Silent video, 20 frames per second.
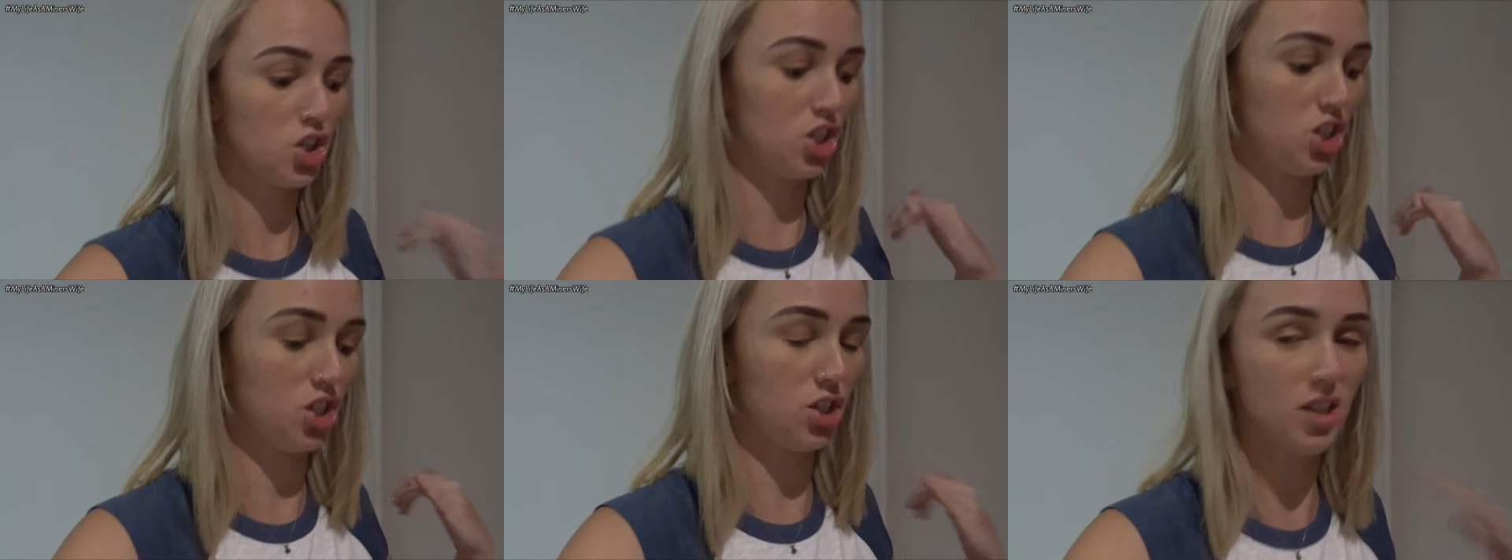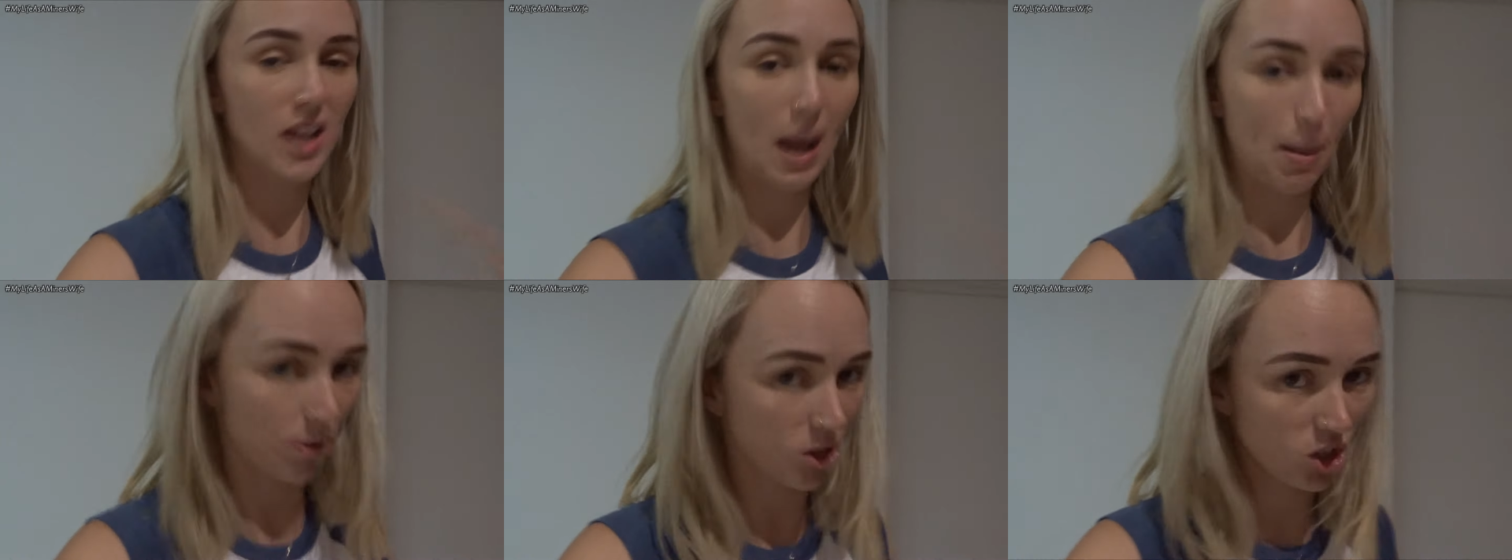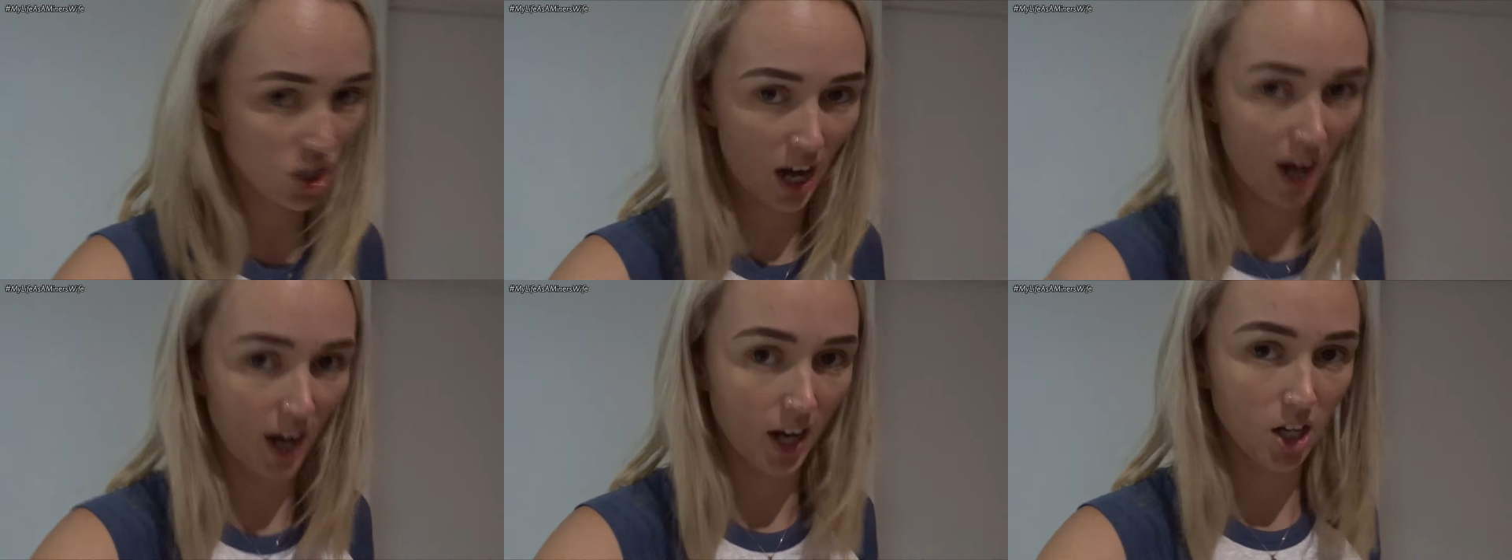She's nappy
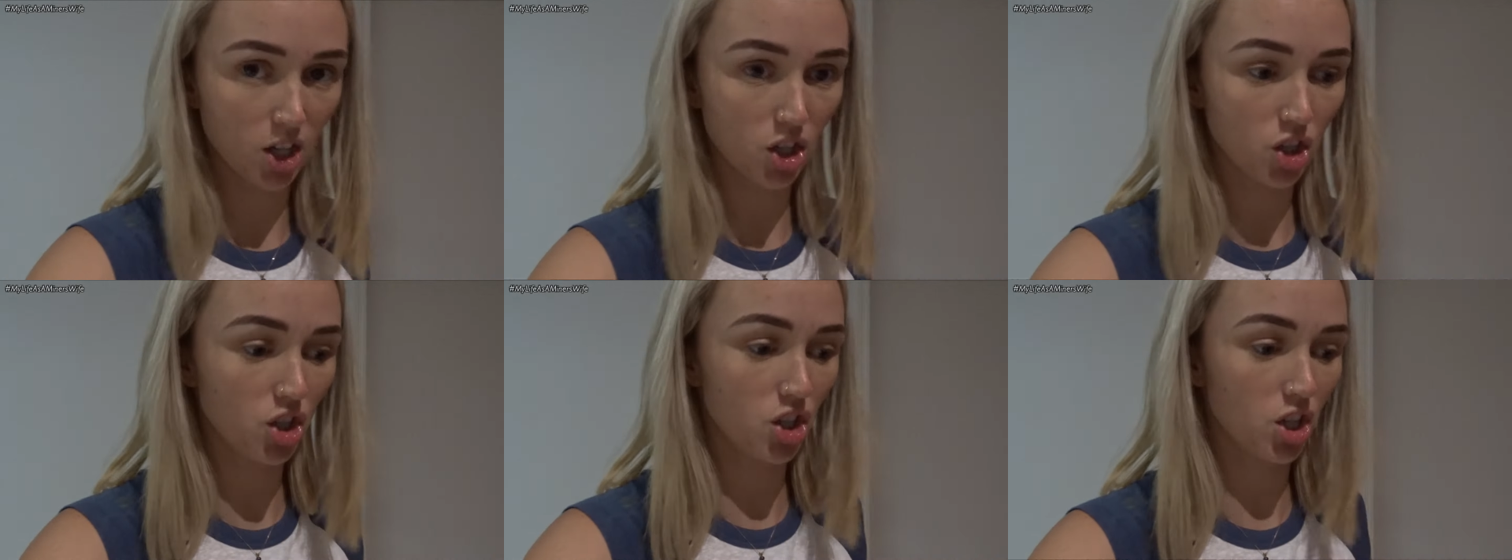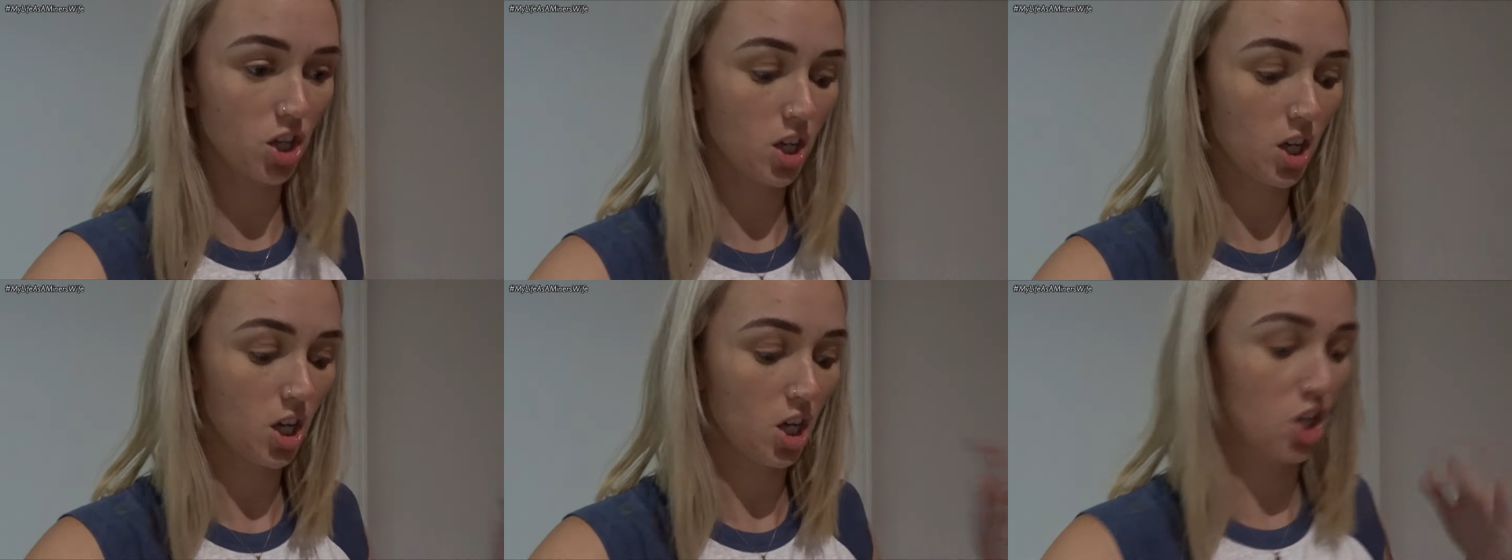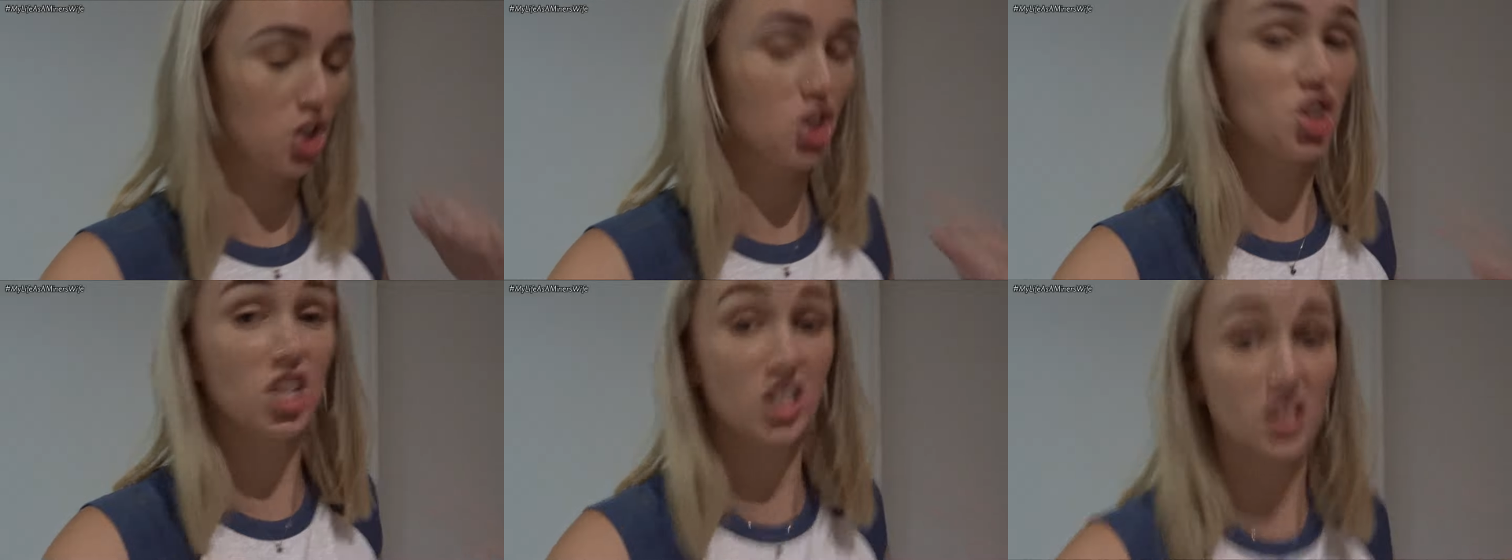changed. Mm-hmm.
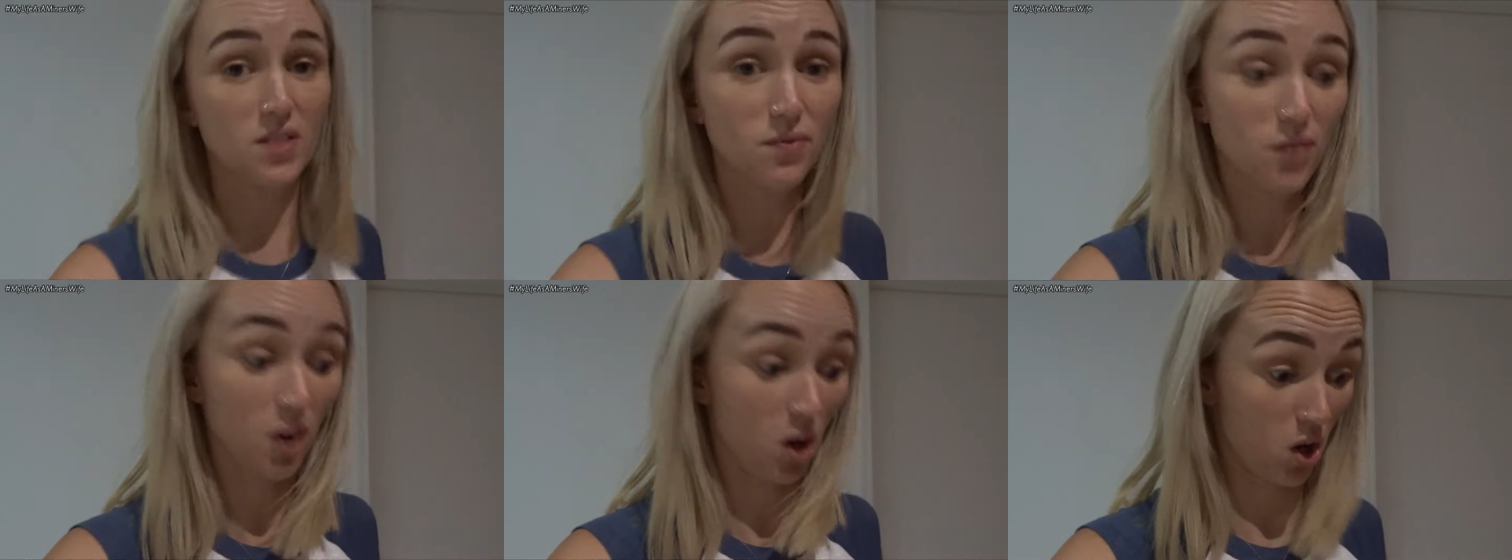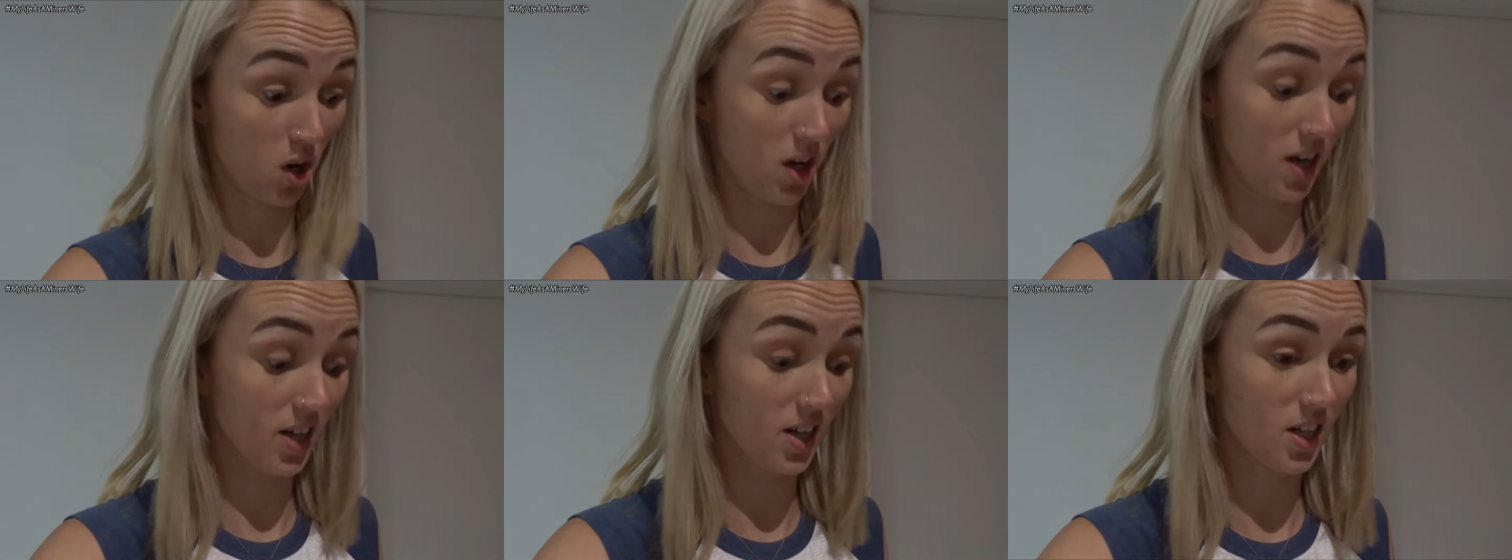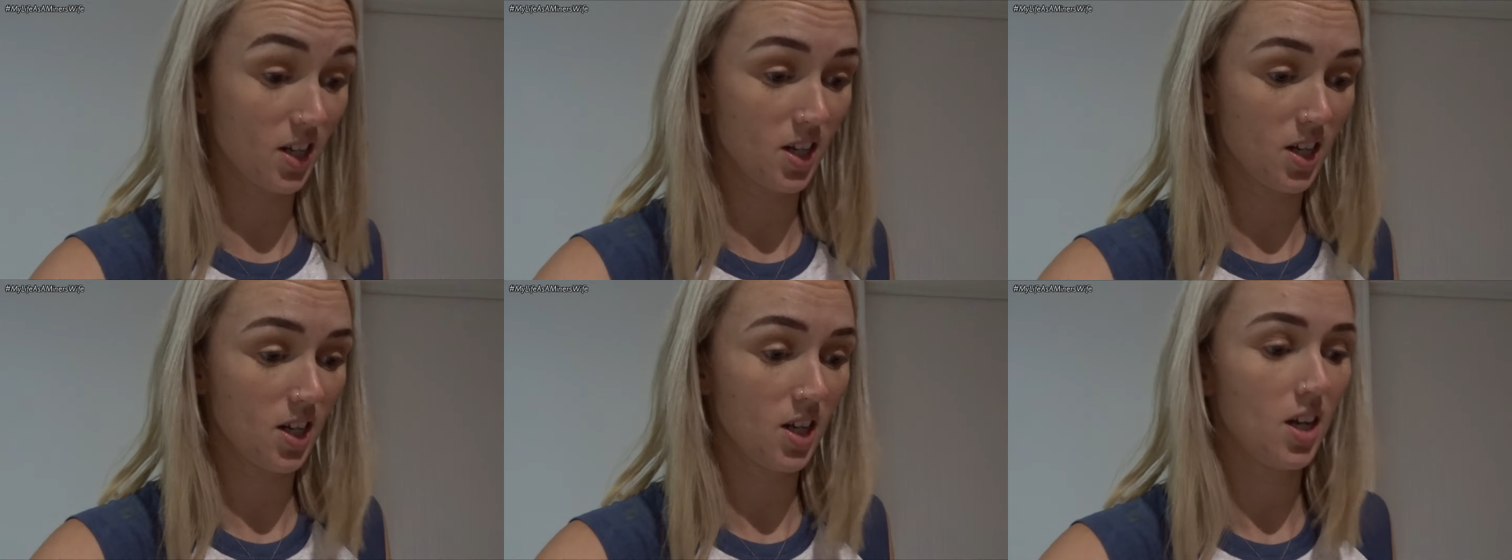She's fine.